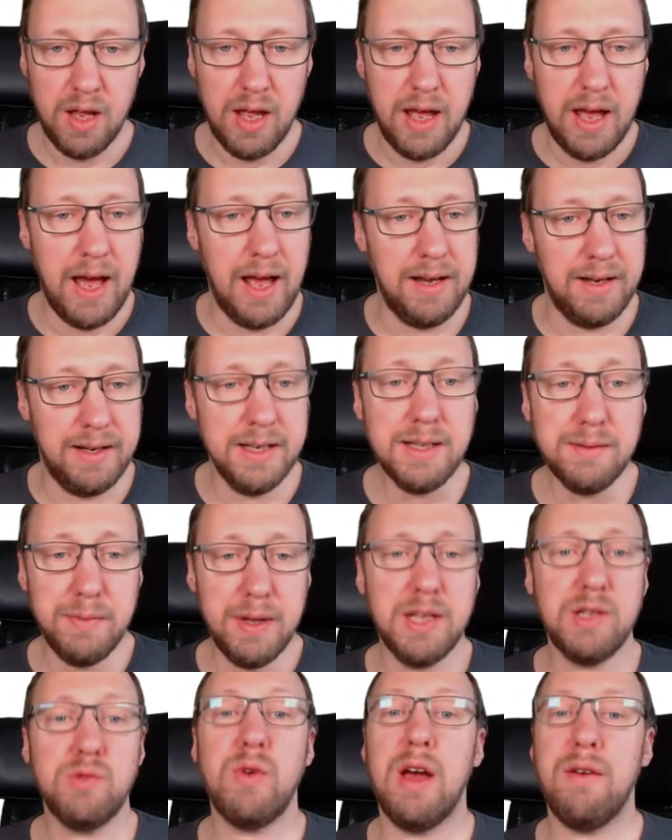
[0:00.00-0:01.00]
And this
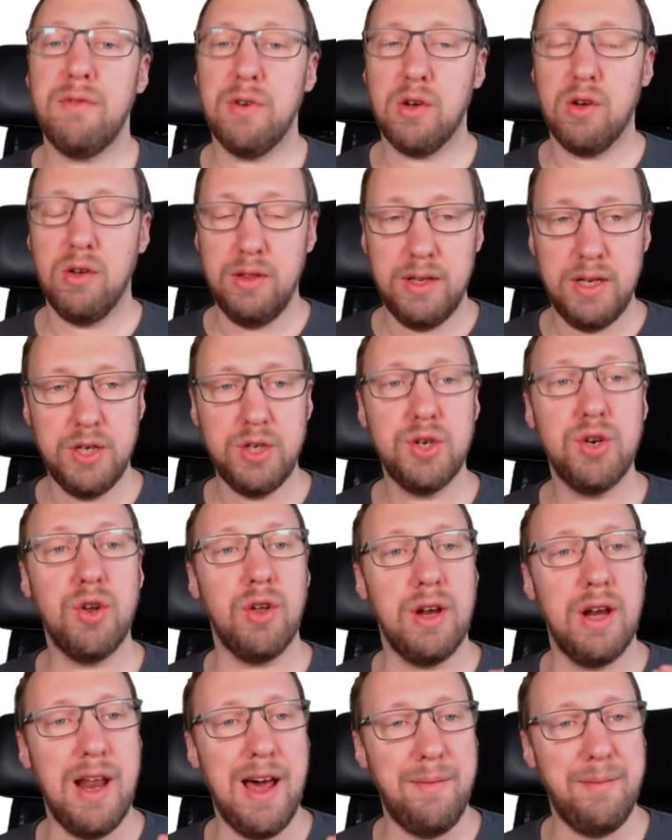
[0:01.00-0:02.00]
means we have a condition
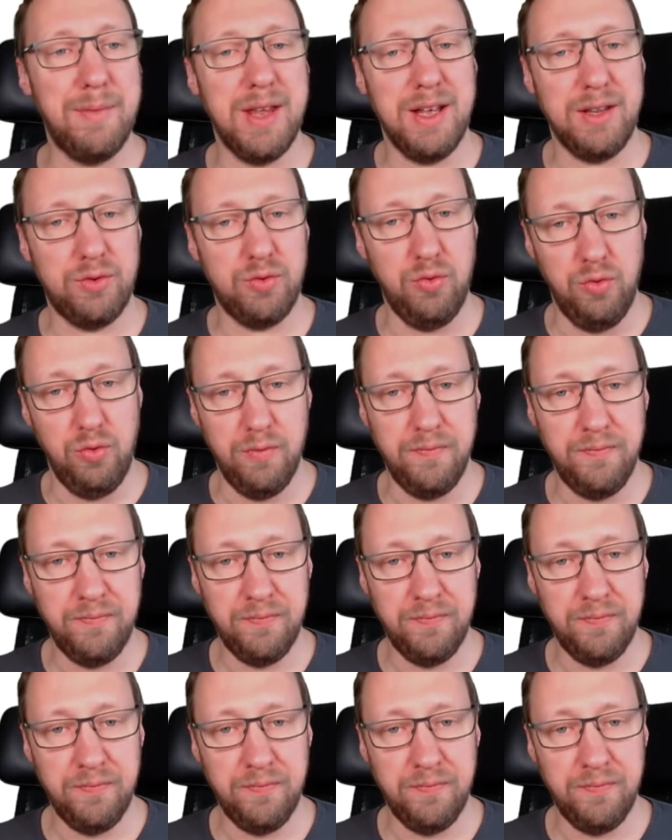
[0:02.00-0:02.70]
on lambda 2.